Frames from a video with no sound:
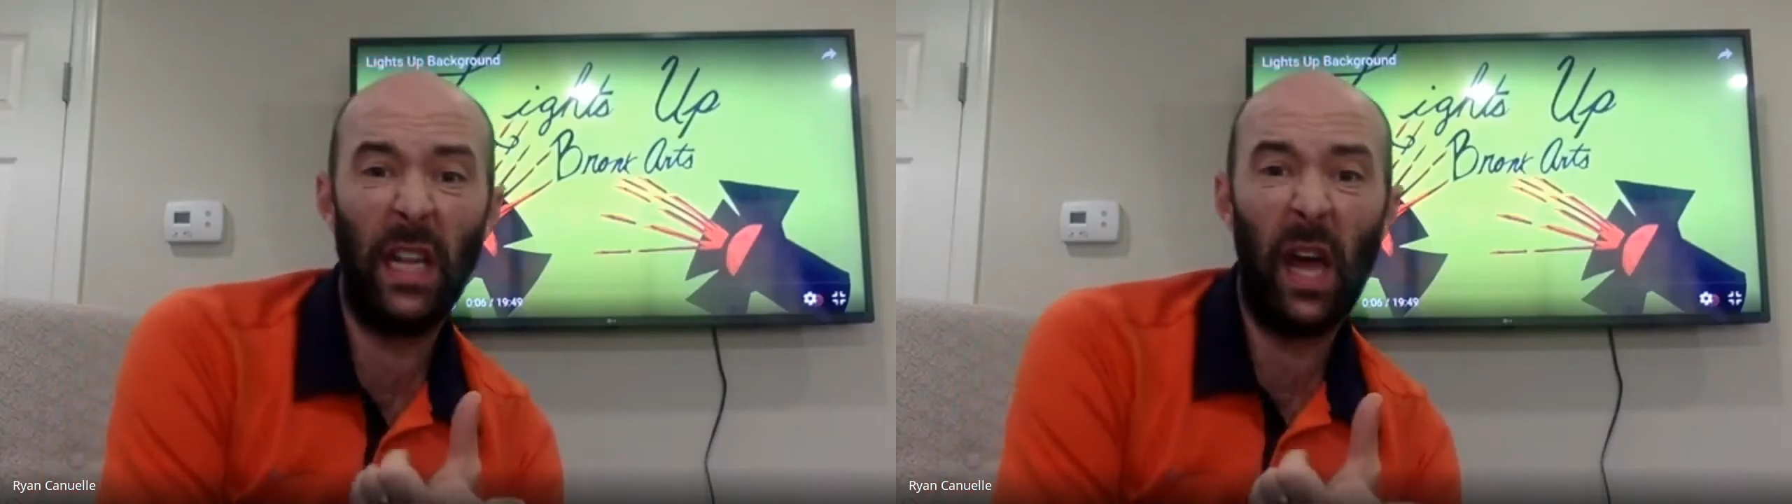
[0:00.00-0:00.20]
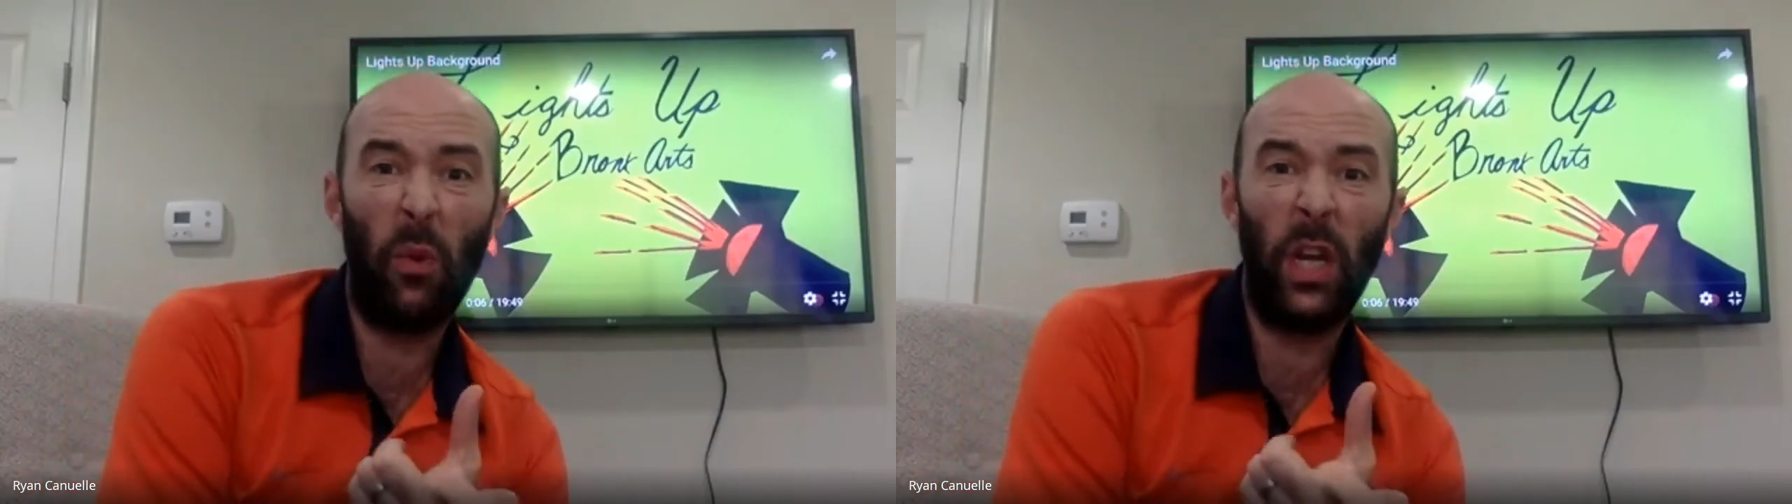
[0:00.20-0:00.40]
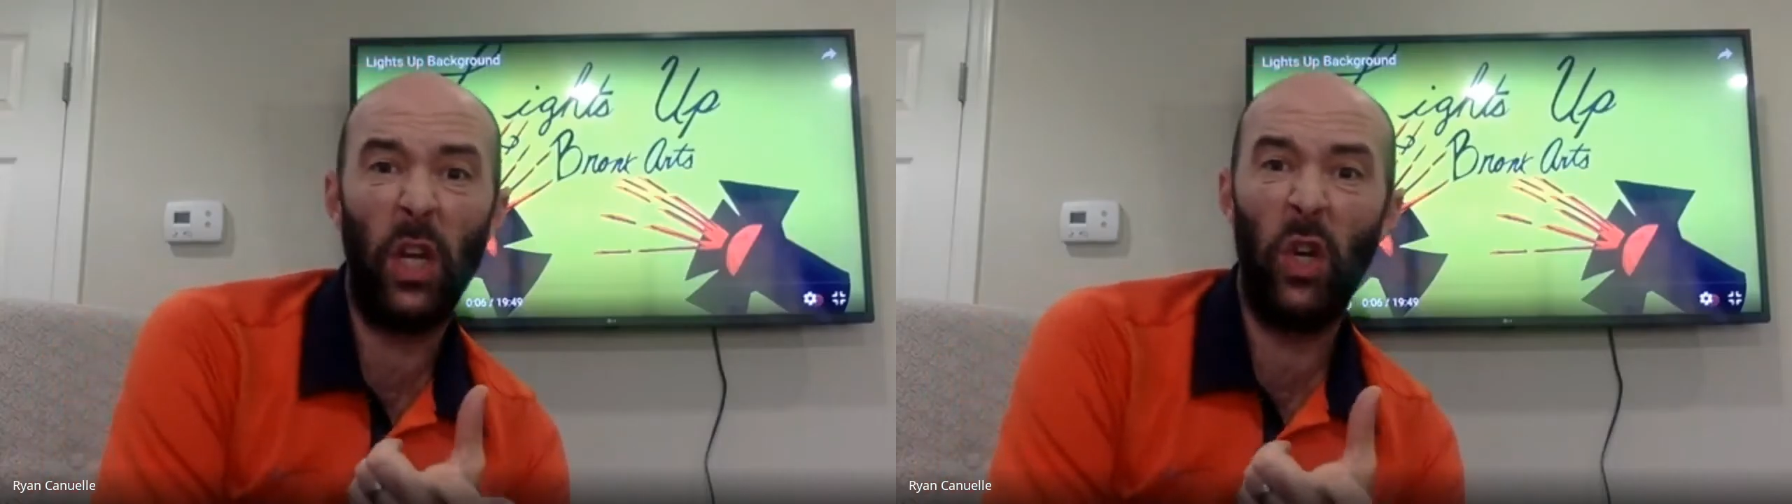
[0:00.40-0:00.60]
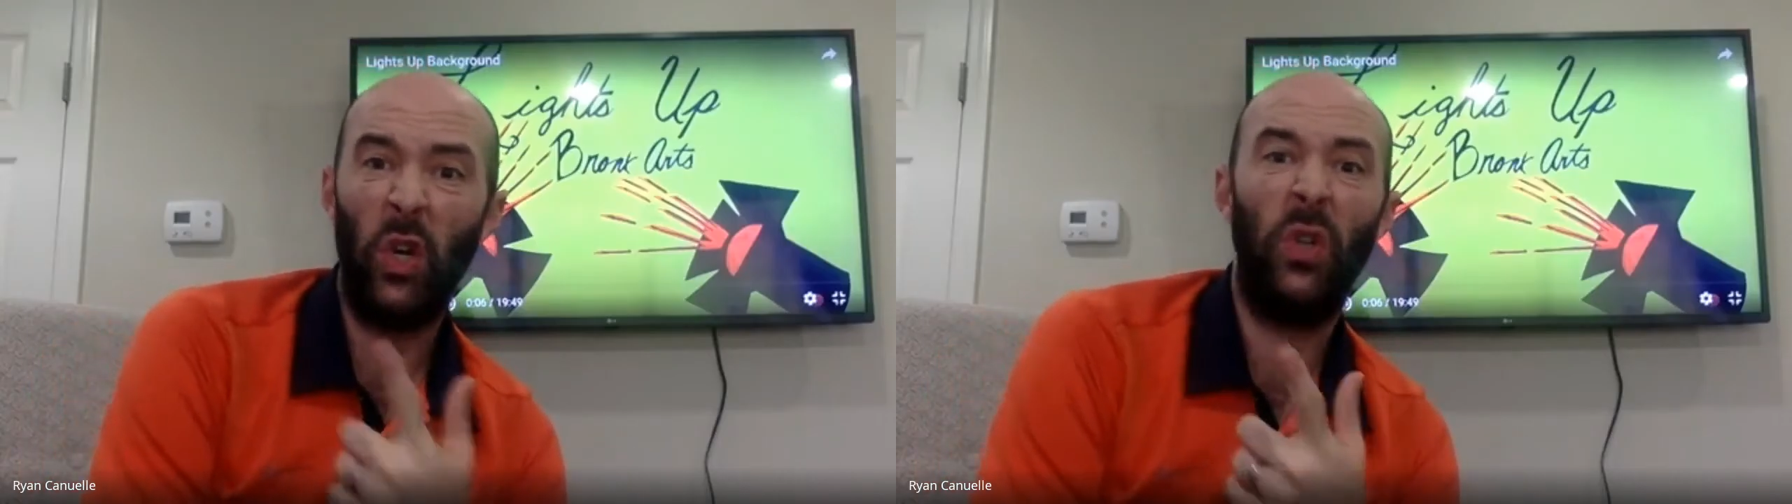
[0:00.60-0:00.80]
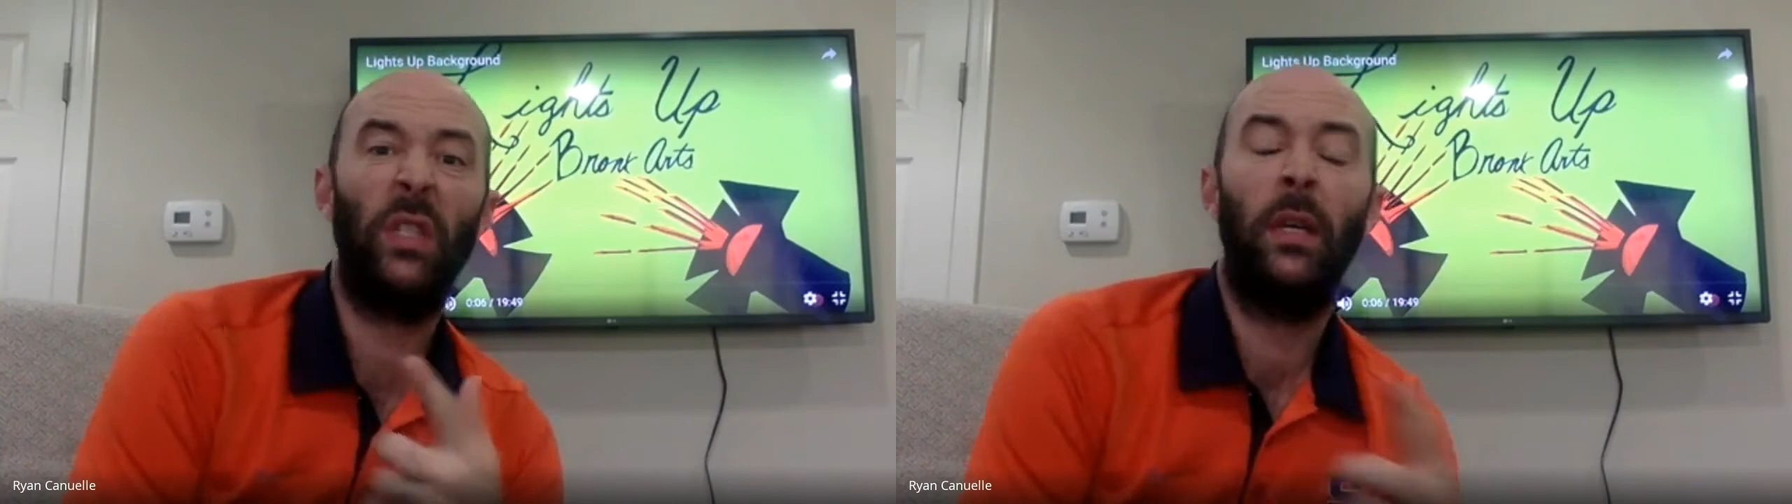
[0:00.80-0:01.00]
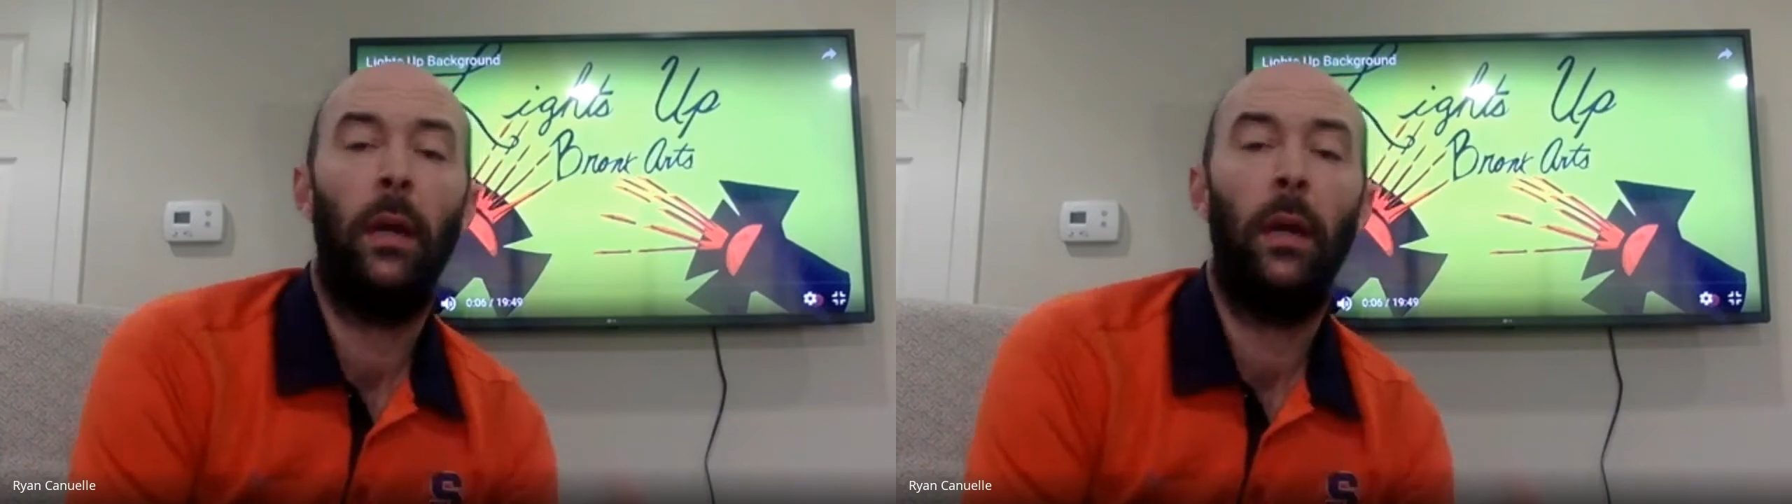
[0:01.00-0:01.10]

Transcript: that we use,